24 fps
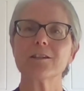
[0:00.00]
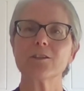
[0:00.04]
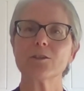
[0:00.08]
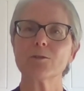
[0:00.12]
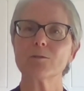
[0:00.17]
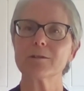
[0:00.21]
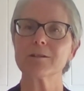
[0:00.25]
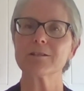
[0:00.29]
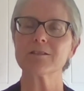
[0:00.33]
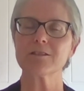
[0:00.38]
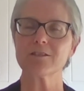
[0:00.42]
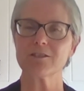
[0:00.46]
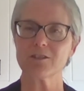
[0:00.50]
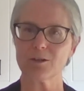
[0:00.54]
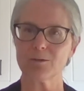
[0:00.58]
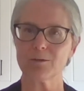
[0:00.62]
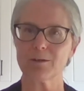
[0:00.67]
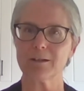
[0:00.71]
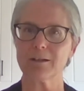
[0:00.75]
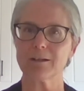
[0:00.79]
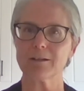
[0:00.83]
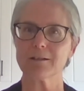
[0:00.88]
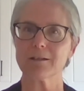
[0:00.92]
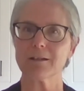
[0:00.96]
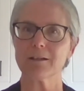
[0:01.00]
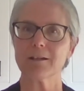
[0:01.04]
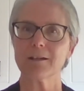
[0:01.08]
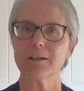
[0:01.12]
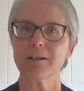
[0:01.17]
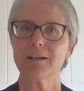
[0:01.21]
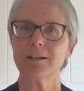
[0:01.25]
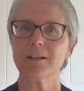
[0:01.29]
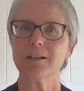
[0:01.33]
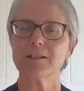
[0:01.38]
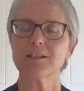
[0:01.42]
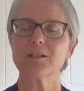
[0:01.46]
your student
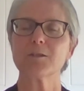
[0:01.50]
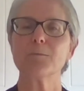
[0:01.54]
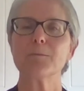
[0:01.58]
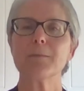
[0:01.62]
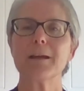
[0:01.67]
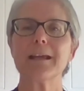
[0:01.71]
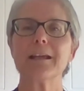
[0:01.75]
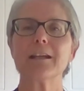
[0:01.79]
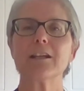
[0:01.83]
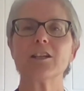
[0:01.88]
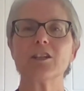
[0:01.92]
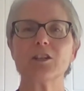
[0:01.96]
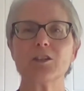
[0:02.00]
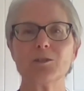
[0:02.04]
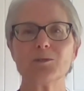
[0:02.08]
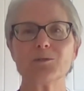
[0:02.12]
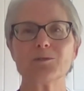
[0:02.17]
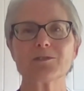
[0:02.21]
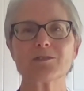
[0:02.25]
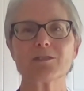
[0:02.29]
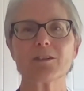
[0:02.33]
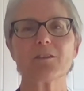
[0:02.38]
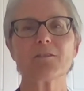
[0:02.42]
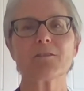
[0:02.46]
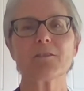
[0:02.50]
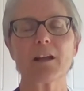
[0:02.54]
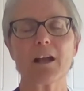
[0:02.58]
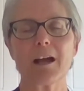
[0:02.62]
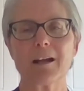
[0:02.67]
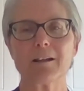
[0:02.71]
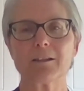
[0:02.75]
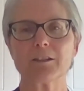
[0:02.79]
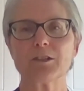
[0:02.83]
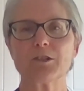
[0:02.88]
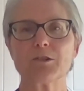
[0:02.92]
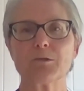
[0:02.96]
to make use of
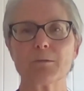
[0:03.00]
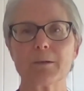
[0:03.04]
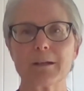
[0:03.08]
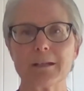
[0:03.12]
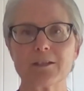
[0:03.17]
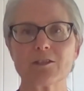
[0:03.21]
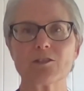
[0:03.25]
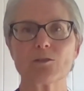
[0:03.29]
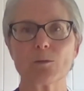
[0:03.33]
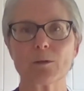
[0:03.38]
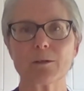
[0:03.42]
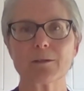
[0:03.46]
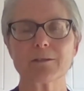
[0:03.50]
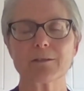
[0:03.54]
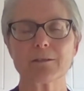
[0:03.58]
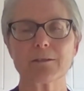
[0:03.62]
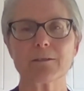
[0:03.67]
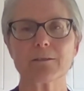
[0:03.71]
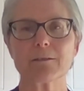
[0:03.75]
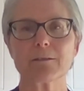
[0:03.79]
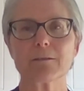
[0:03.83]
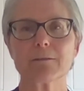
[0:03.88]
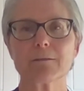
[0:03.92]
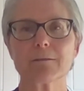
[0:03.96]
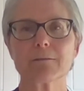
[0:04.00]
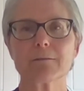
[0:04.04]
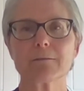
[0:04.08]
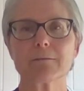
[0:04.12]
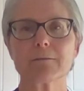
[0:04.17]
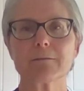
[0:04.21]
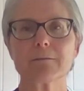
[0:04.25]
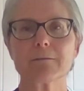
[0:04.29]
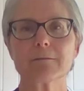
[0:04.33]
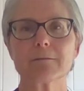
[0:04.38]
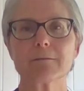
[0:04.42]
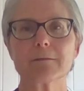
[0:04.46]
college resources.
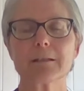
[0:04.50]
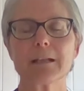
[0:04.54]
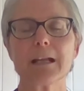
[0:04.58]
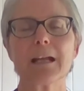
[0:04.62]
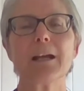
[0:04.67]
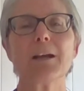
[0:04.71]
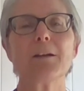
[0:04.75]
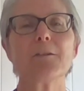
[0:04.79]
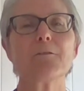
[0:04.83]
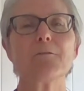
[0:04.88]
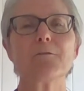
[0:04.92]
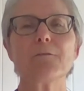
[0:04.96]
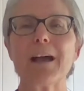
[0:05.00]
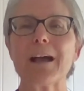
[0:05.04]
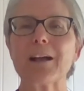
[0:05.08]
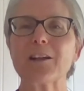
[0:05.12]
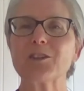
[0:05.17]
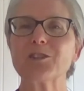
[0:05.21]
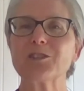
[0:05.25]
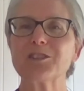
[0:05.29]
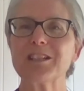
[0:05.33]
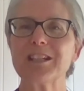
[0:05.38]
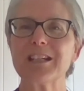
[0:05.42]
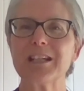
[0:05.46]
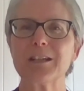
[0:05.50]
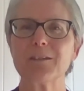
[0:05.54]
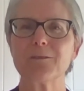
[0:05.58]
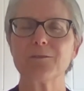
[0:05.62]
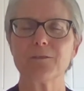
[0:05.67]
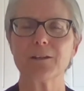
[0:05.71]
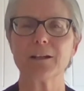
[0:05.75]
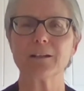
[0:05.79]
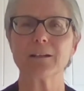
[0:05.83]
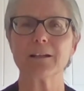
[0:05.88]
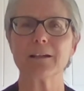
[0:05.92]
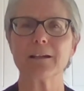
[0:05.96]
Faculty at
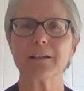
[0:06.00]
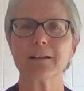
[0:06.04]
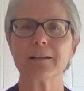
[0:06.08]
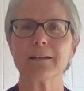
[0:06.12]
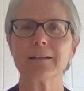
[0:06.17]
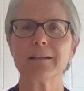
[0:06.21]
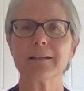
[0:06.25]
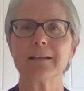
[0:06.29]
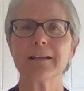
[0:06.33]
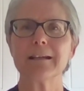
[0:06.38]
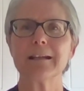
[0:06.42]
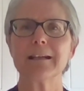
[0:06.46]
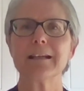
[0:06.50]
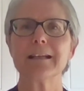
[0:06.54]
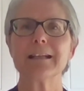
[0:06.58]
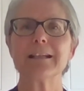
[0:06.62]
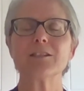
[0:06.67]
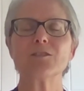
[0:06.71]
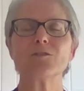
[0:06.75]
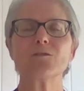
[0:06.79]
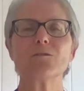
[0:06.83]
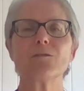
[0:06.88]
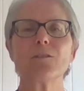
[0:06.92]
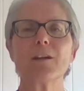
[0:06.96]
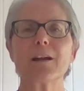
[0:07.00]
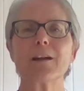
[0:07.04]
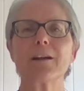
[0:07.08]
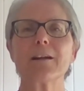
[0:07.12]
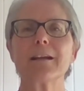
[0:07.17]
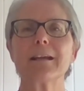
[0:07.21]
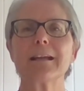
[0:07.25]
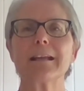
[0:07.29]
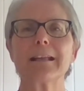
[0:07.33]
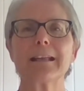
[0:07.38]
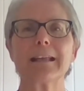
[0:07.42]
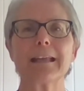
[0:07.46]
Villa is
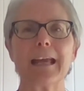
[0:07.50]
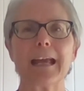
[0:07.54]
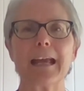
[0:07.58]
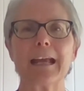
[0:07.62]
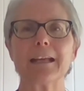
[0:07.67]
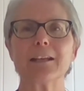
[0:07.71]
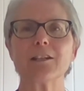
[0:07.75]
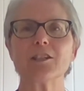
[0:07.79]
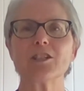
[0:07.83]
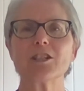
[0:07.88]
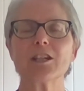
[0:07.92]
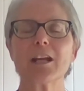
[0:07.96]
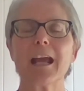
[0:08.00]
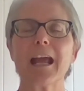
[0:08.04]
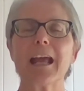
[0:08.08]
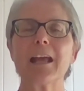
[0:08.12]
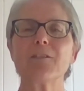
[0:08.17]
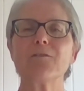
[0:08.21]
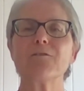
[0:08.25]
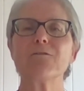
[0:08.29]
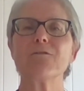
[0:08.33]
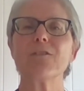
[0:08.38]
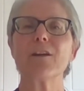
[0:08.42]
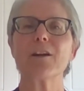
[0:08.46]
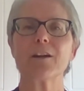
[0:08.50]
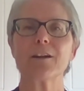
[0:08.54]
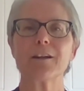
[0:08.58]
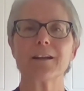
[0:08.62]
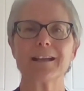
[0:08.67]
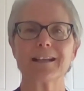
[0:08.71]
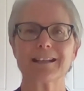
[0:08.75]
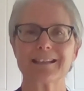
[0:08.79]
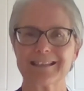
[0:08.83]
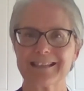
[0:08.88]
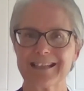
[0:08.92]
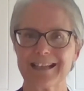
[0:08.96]
very engaged and very
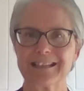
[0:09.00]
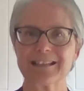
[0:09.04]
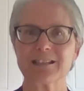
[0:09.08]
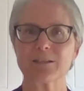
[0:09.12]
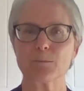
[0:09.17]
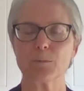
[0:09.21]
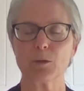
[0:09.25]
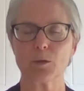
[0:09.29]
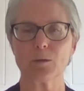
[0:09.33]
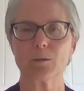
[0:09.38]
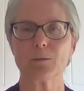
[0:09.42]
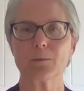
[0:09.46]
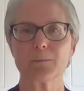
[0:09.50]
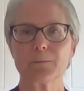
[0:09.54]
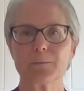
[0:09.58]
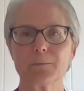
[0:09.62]
accessible.